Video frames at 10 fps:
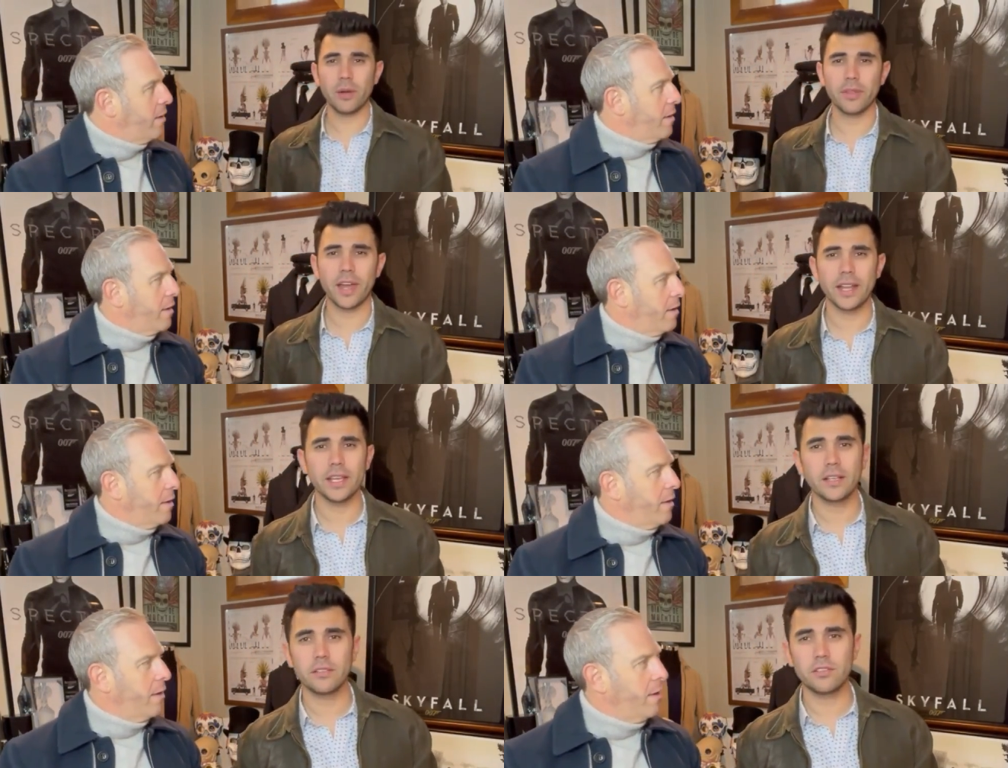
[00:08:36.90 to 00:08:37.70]
Speaker 1: with
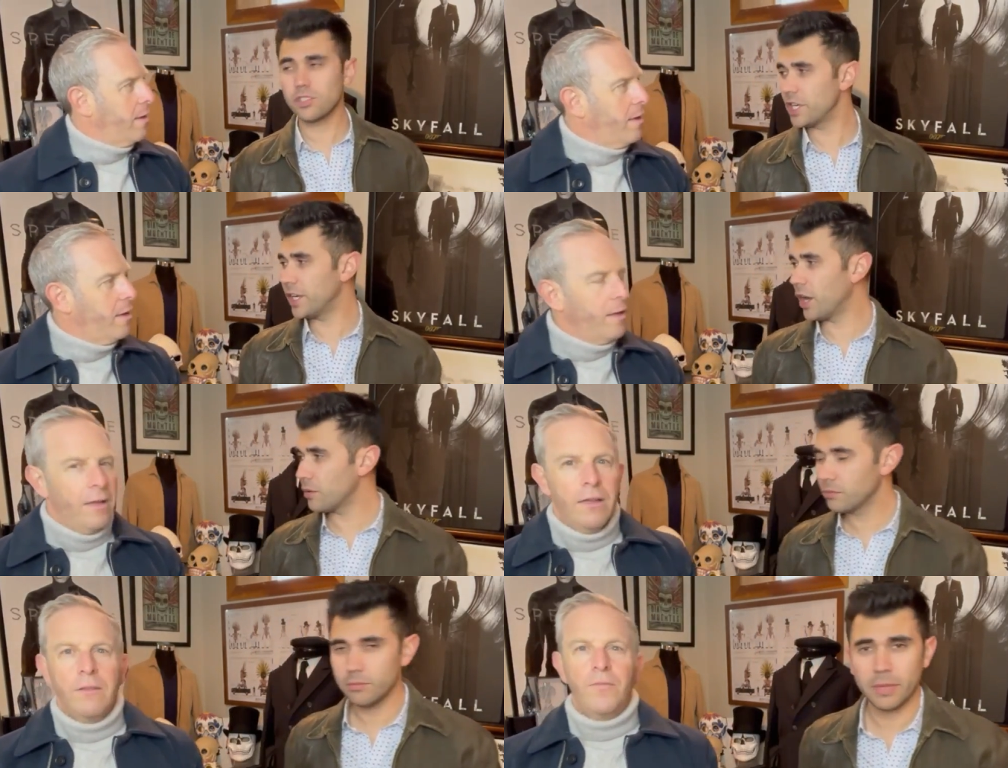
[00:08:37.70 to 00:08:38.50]
any
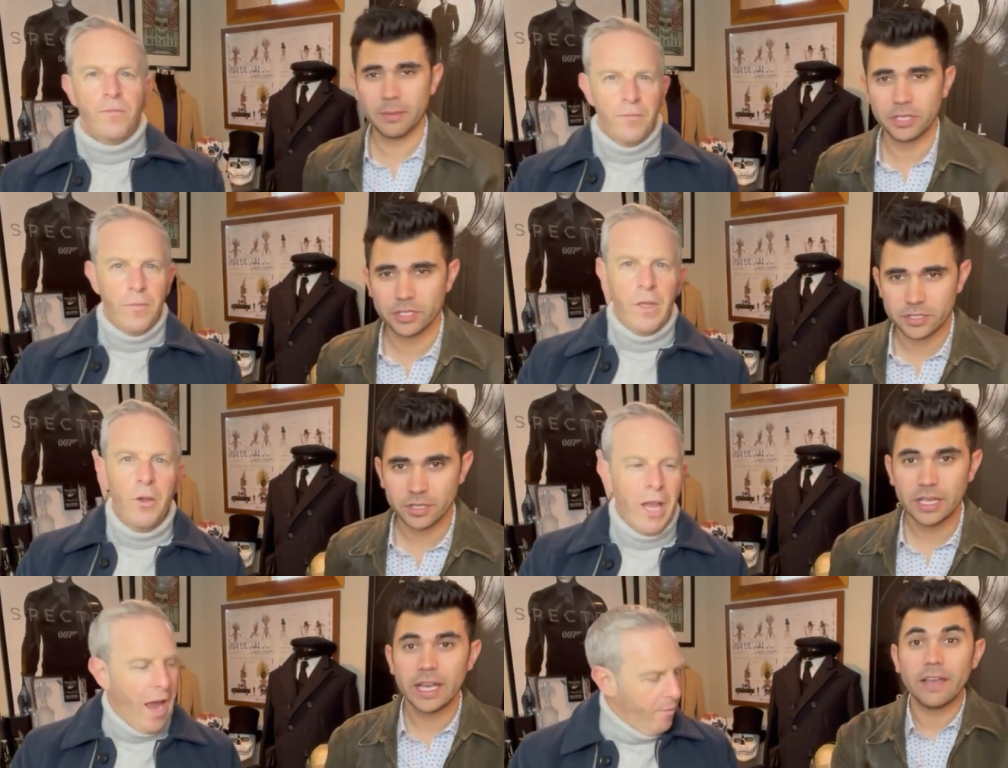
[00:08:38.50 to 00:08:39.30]
chino. Maybe just you
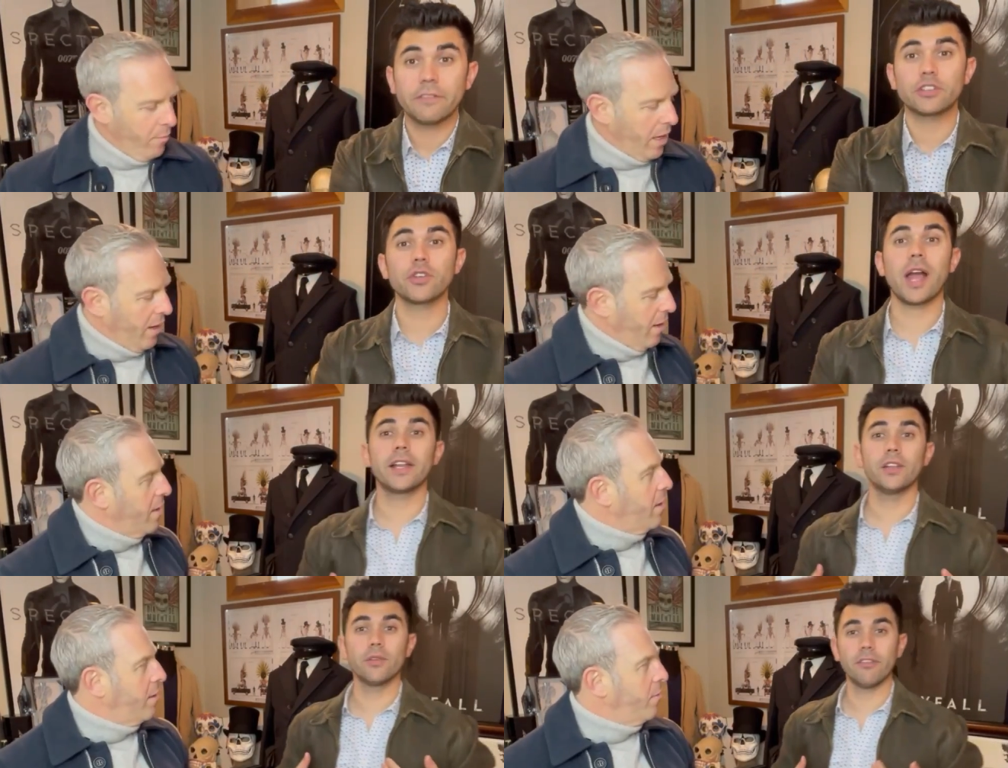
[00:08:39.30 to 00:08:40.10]
can if you're trying to
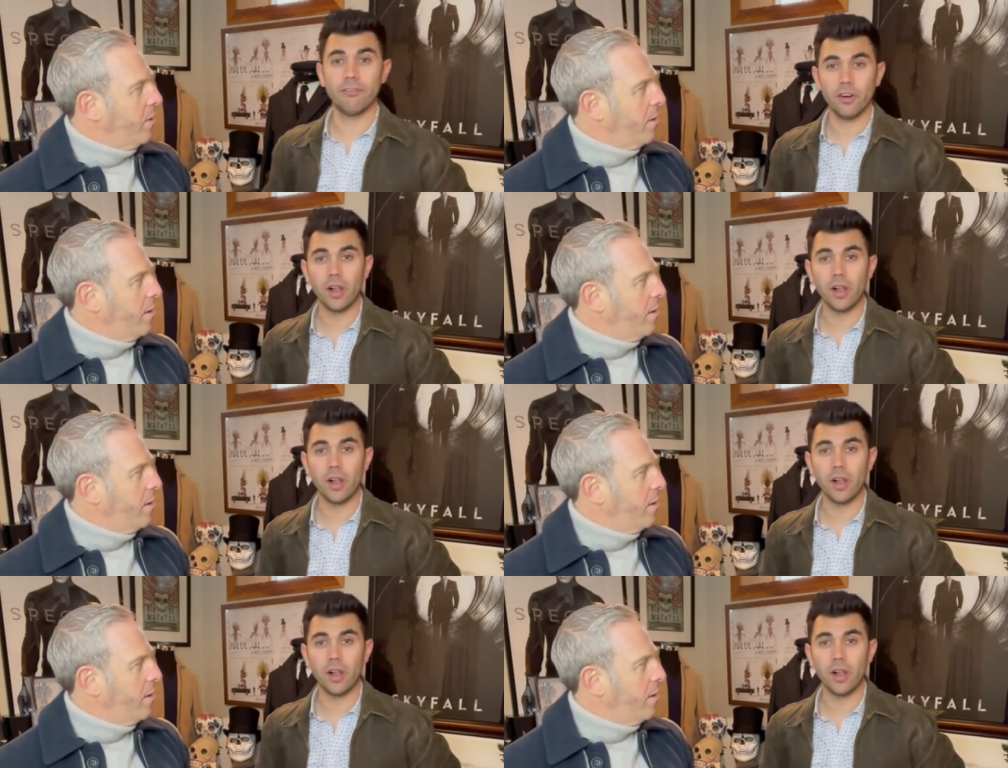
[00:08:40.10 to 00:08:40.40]
do the full